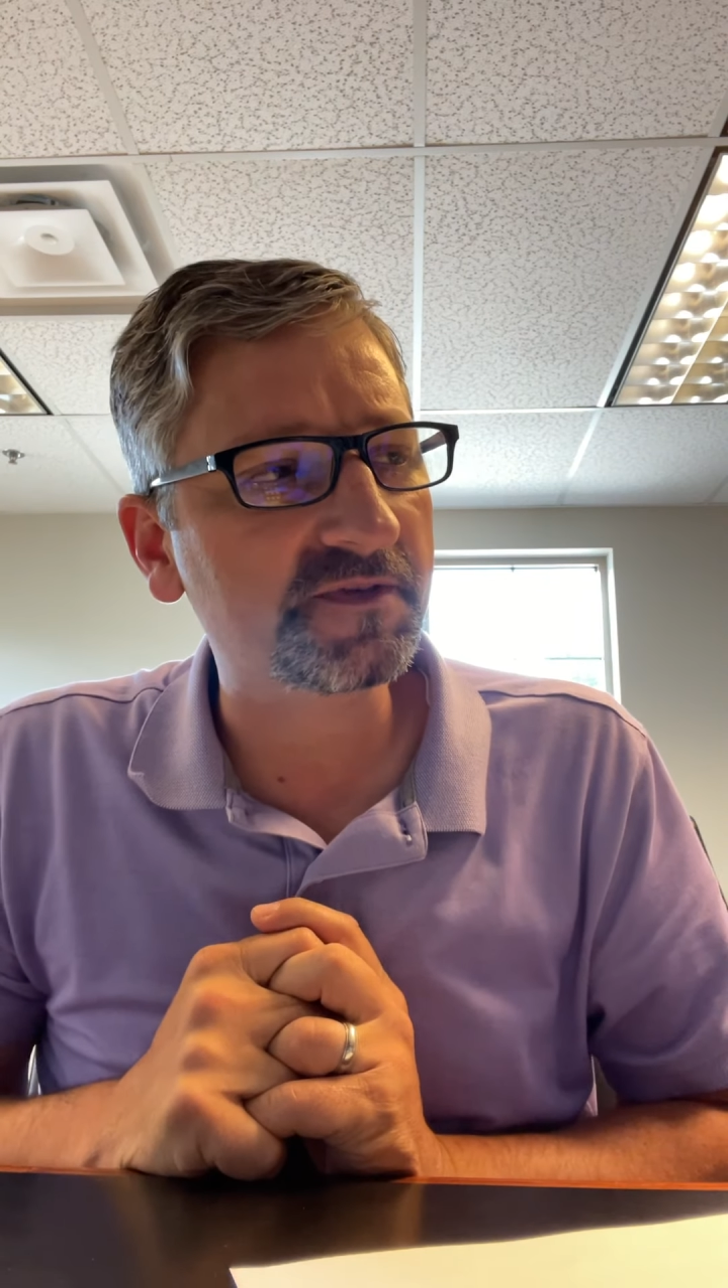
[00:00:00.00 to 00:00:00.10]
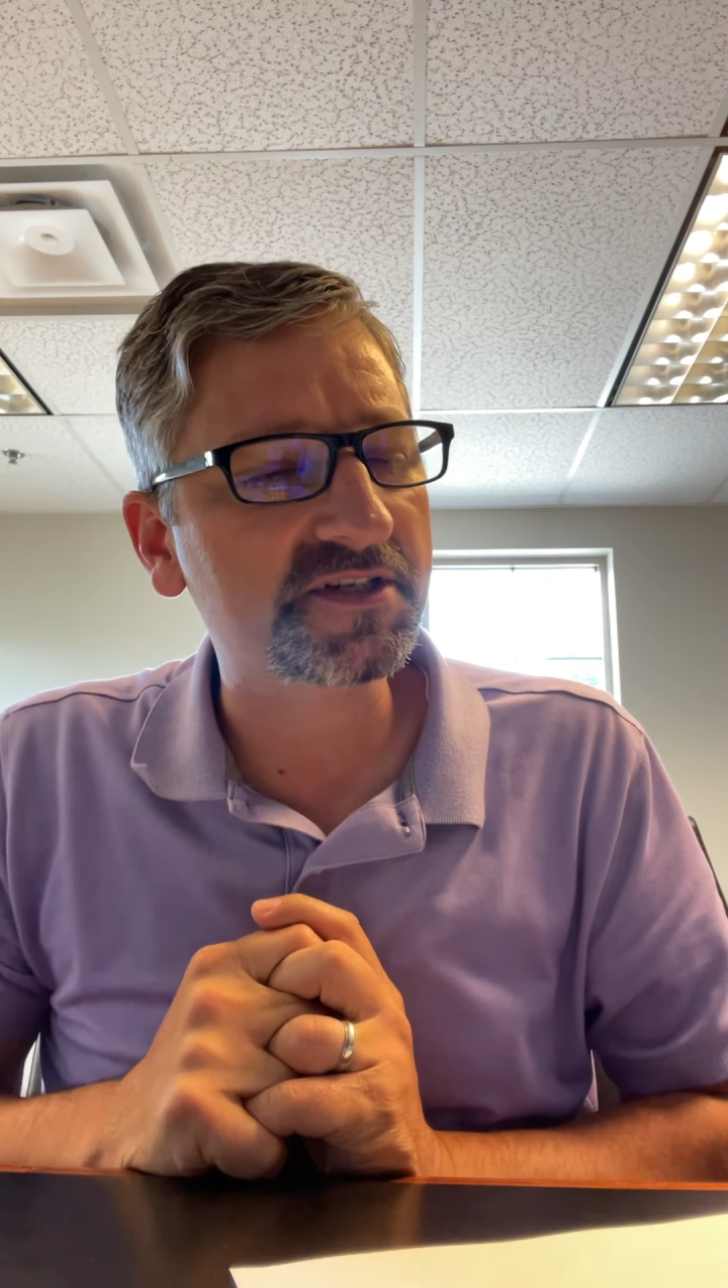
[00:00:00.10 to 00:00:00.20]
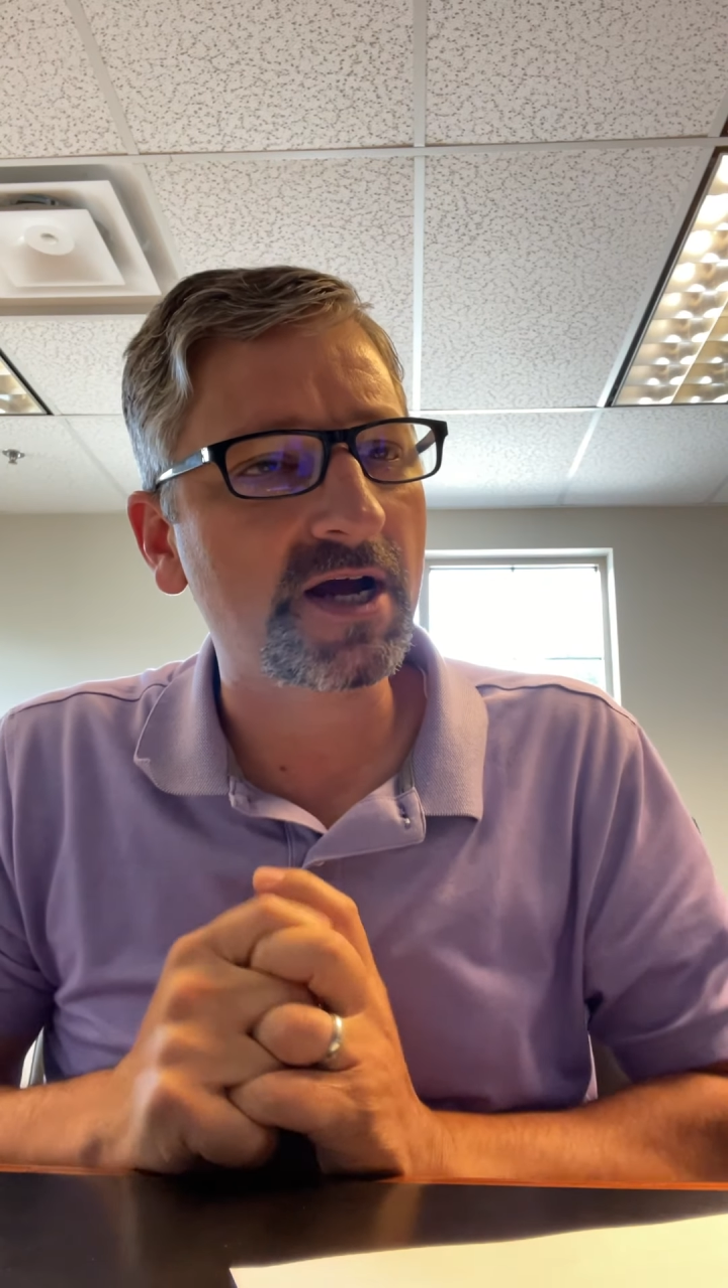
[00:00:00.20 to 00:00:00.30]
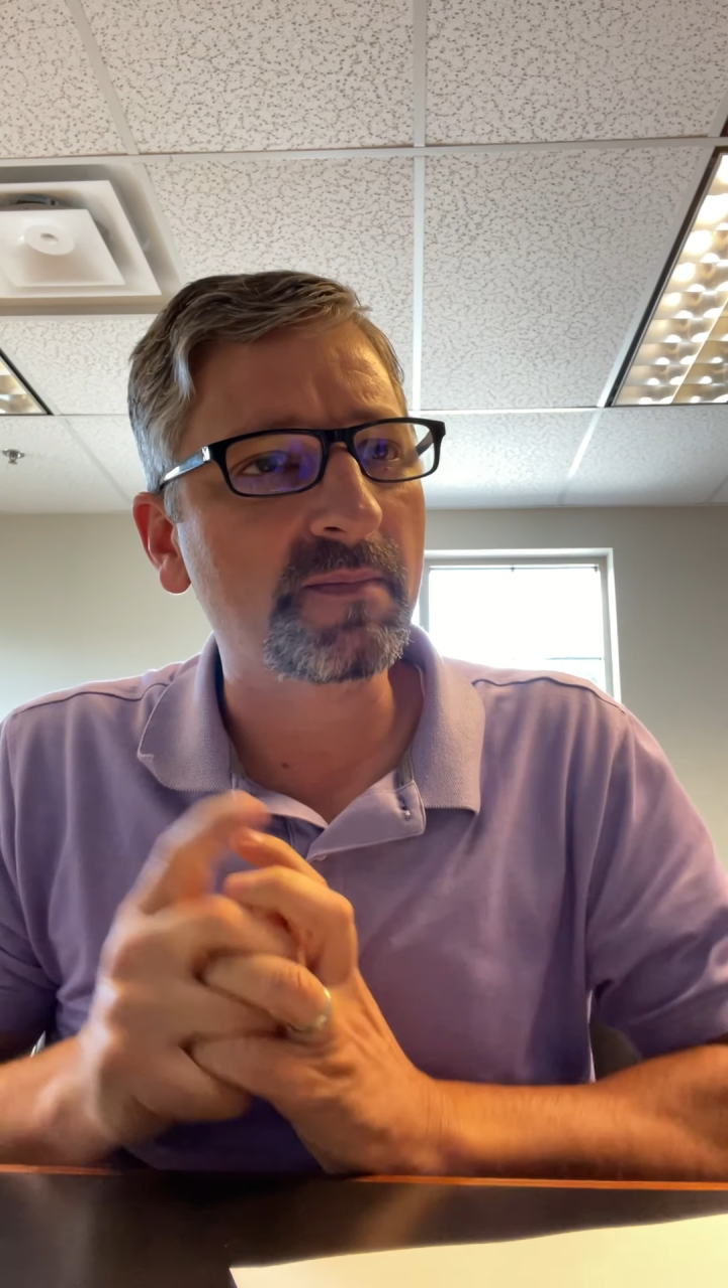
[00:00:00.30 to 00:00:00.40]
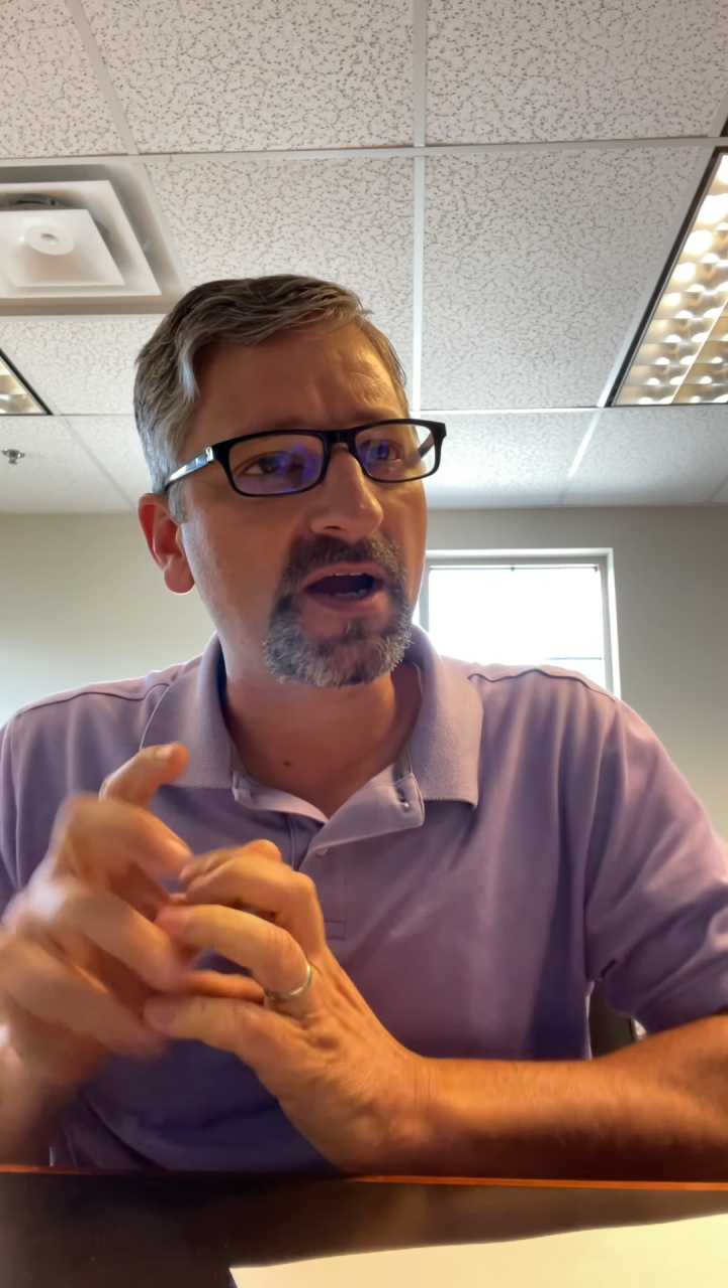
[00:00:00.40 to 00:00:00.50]
It's
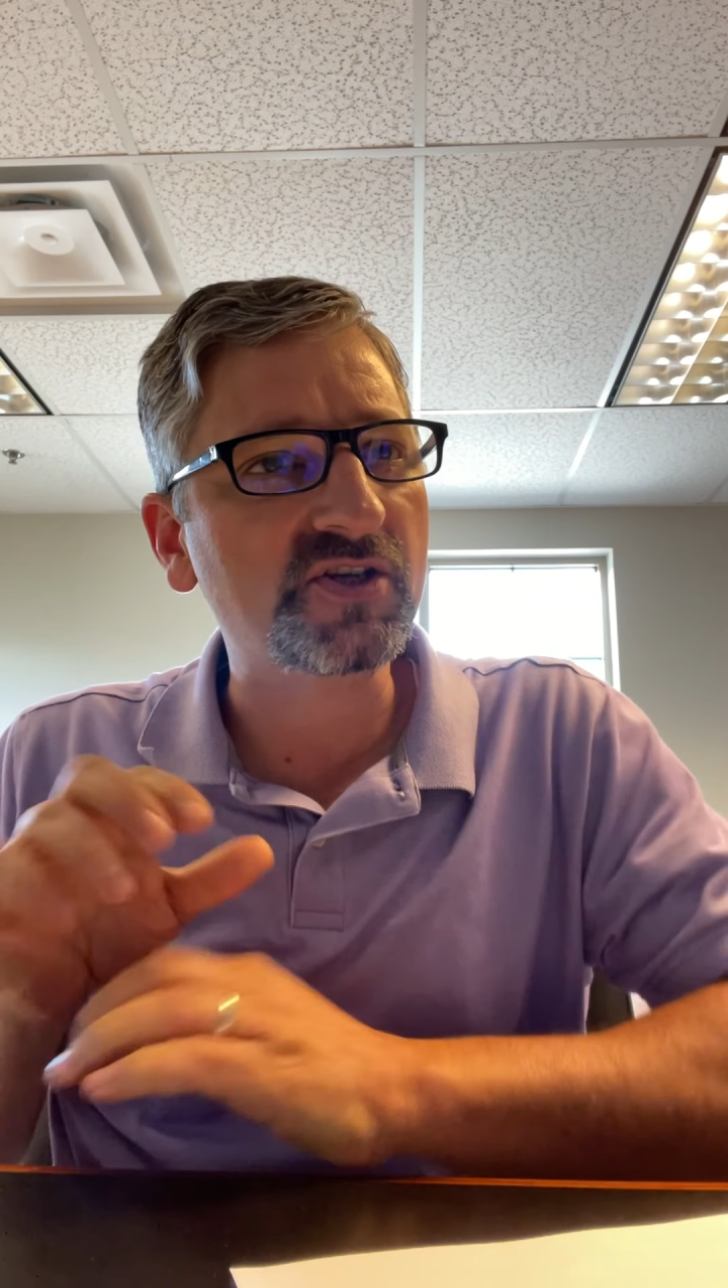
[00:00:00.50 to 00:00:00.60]
not my